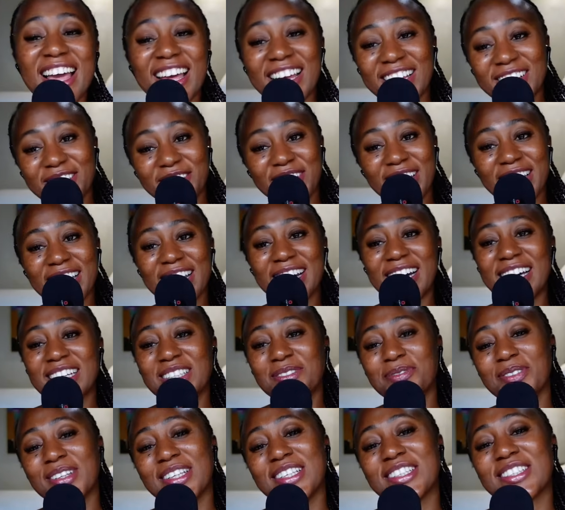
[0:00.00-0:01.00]
Anyway,
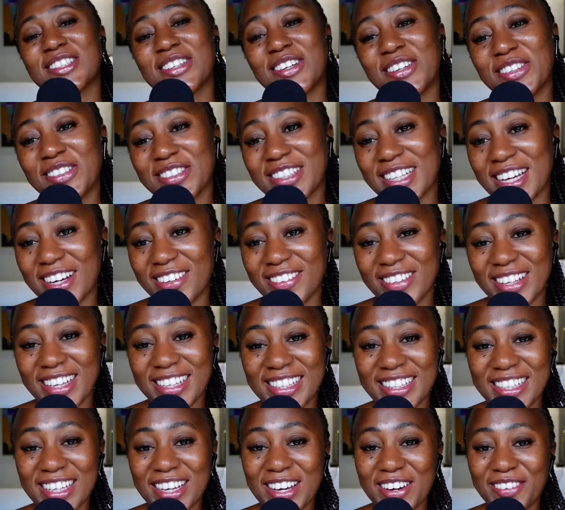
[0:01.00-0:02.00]
guys, please go down
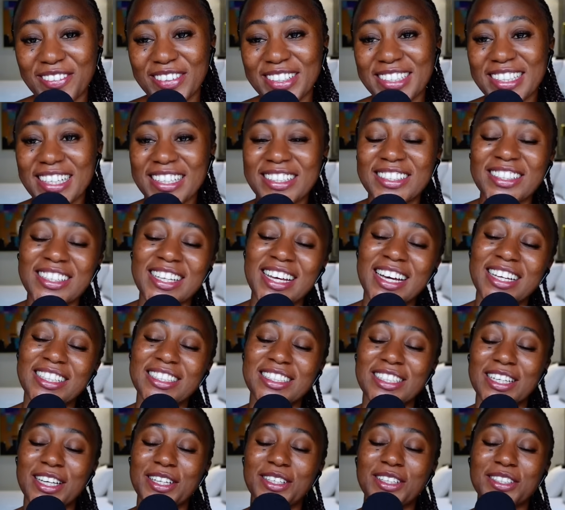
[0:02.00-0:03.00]
in the comment section
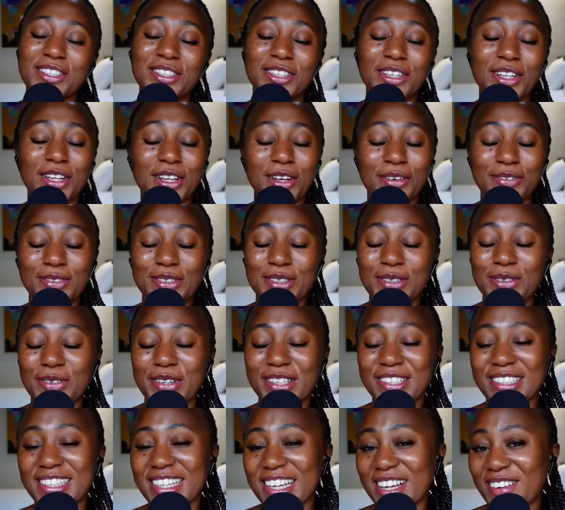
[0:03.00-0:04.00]
and share your thoughts. Love to know
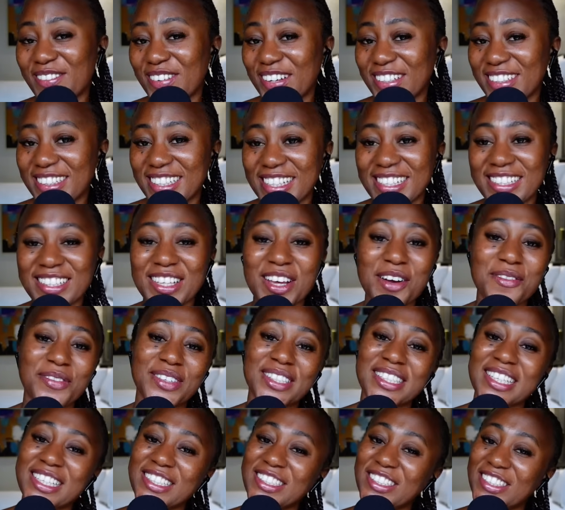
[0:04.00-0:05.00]
what you think about this
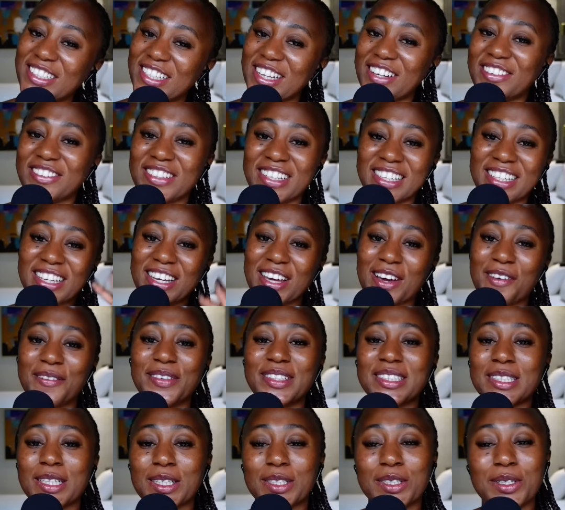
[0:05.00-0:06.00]
conversation down in the
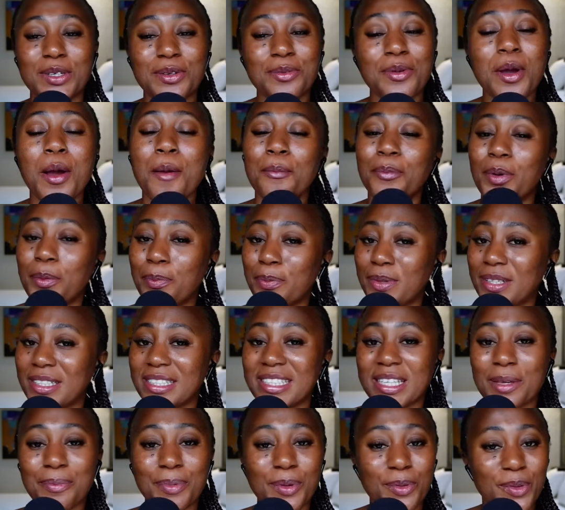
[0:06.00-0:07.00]
comment section. But
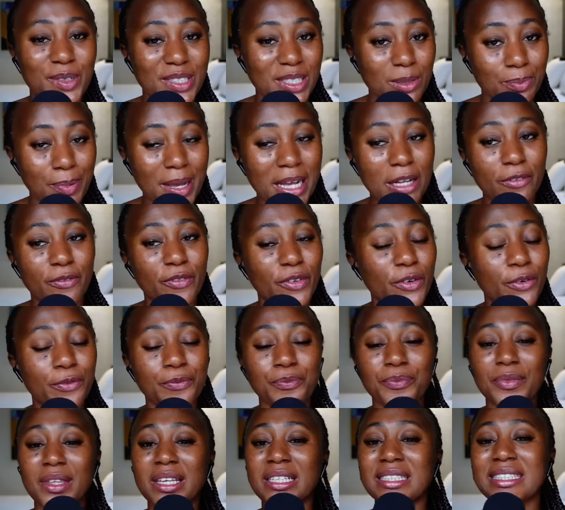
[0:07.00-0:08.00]
please keep it
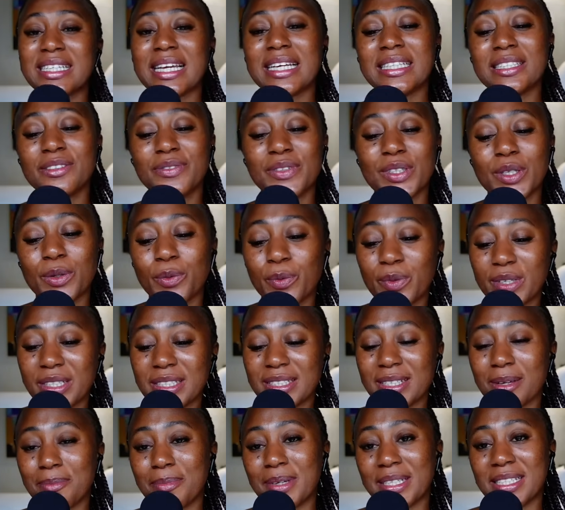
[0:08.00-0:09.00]
respectful. Share this video
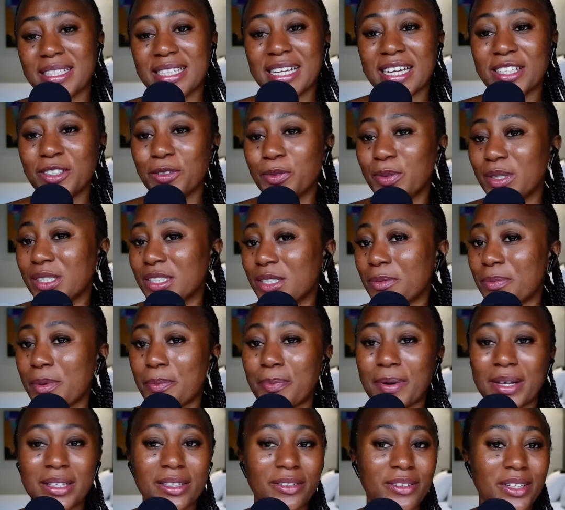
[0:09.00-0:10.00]
with somebody that you want to
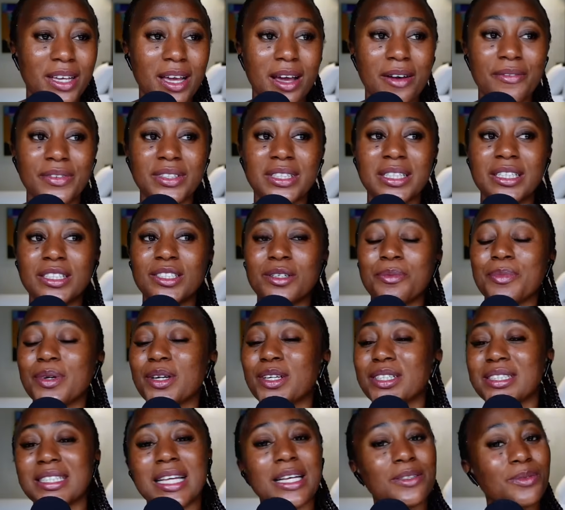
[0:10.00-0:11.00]
be part of the conversation,
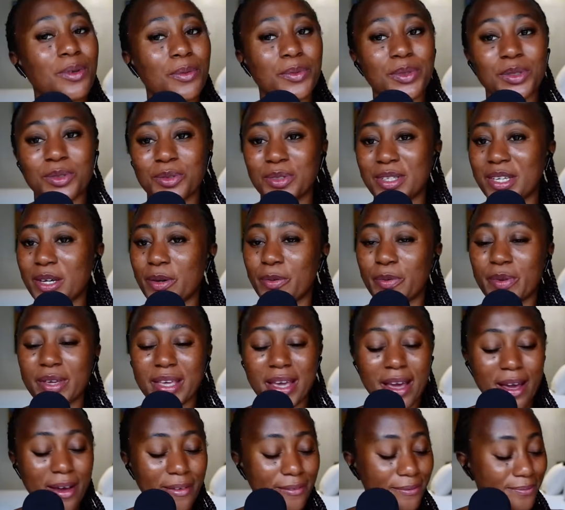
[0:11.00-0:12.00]
because that's what we do here.
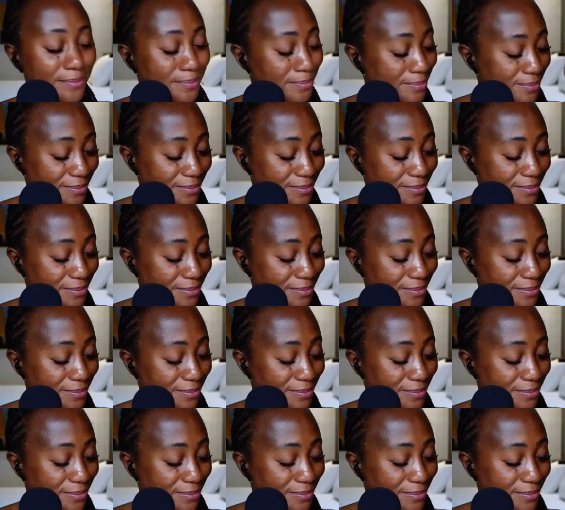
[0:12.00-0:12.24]
We are